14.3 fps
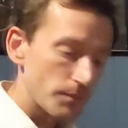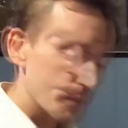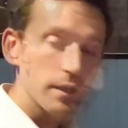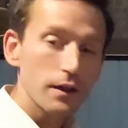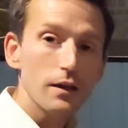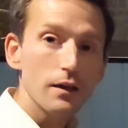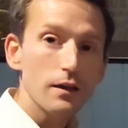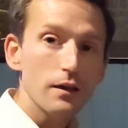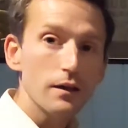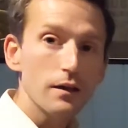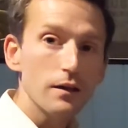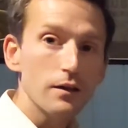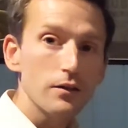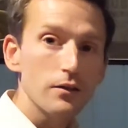
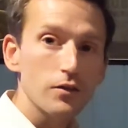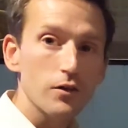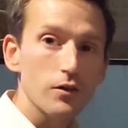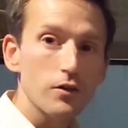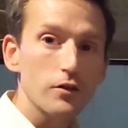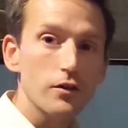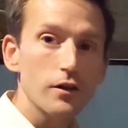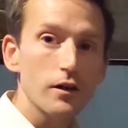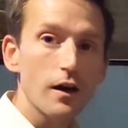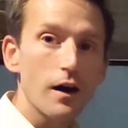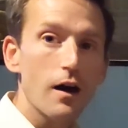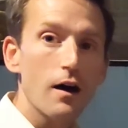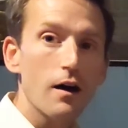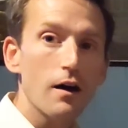Please search your
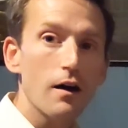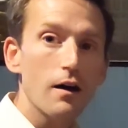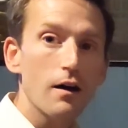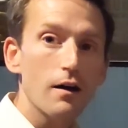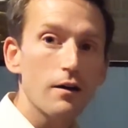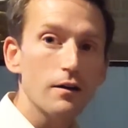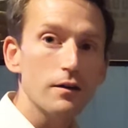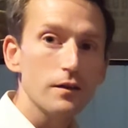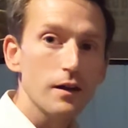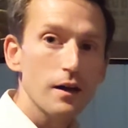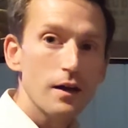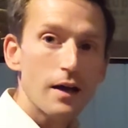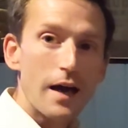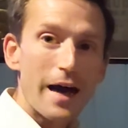
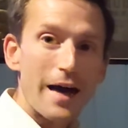heart